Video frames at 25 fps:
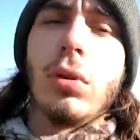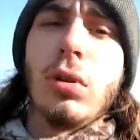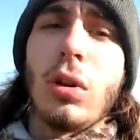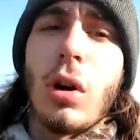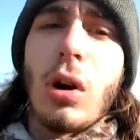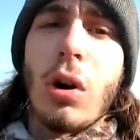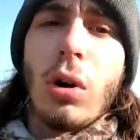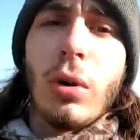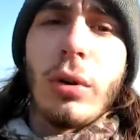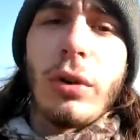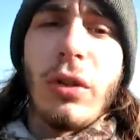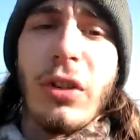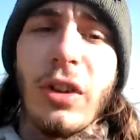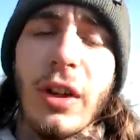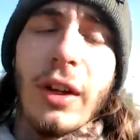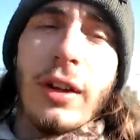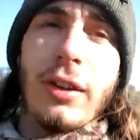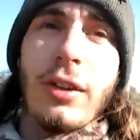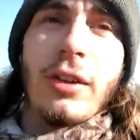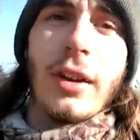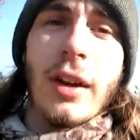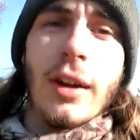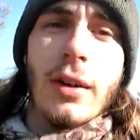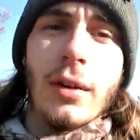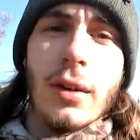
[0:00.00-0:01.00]
dogs,
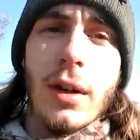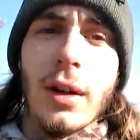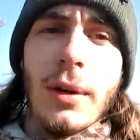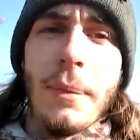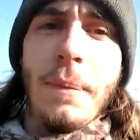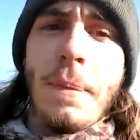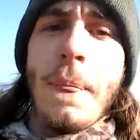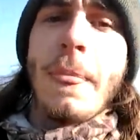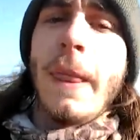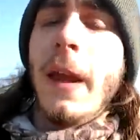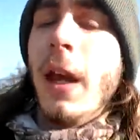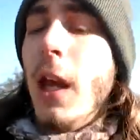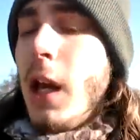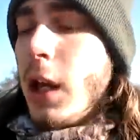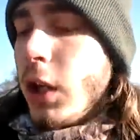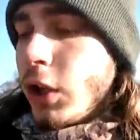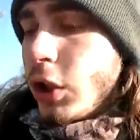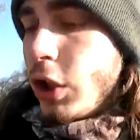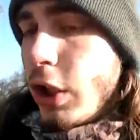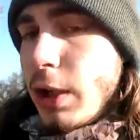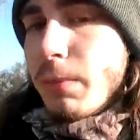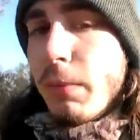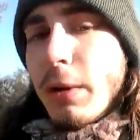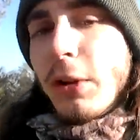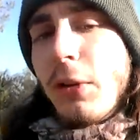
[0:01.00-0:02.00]
etc.
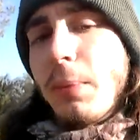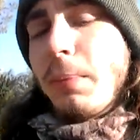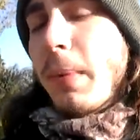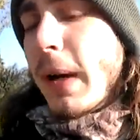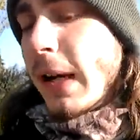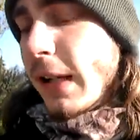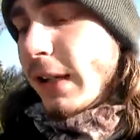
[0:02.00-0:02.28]
She must